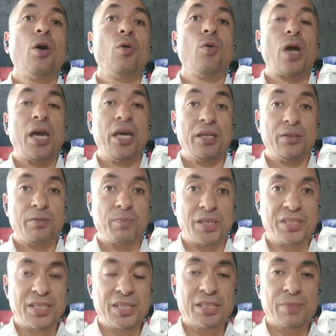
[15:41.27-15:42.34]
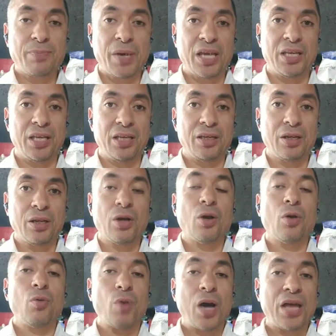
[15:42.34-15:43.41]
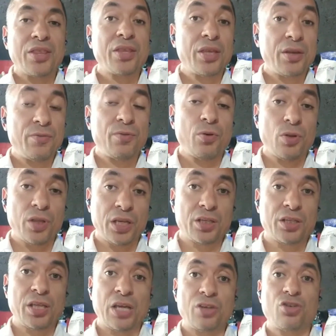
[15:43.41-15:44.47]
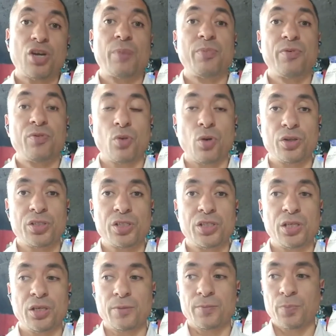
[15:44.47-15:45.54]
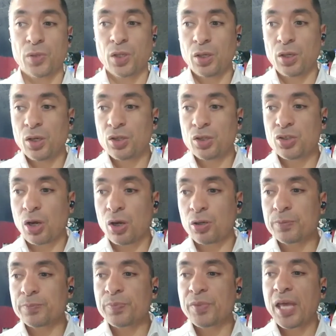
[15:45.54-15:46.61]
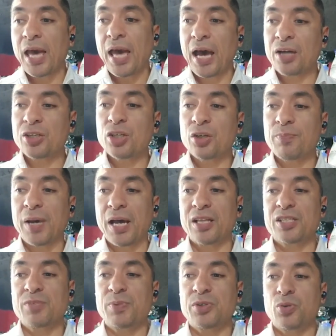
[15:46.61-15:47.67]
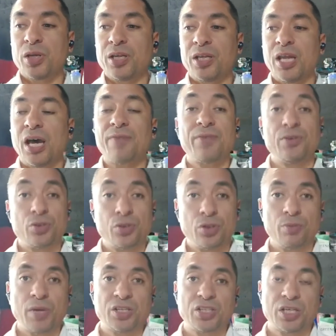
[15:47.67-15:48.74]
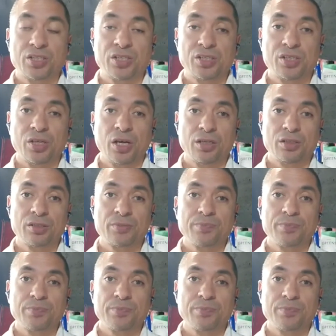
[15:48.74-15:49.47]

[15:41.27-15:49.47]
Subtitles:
and participate in, rather than falling into that trap of quantity. So how do you balance between enough and too much exercise?